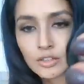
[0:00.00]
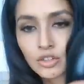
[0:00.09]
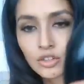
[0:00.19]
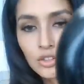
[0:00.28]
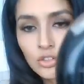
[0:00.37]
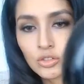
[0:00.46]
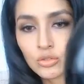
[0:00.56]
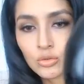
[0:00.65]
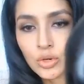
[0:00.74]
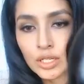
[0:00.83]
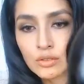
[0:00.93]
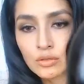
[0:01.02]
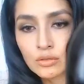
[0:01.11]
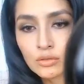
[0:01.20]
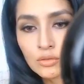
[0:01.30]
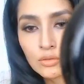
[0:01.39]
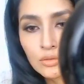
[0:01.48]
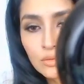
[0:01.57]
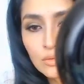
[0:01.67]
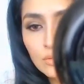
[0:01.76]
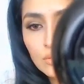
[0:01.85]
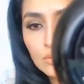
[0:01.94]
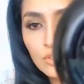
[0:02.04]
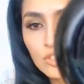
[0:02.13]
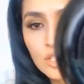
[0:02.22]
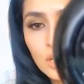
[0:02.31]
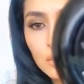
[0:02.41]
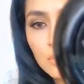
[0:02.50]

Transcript: tono durazno. No sé, me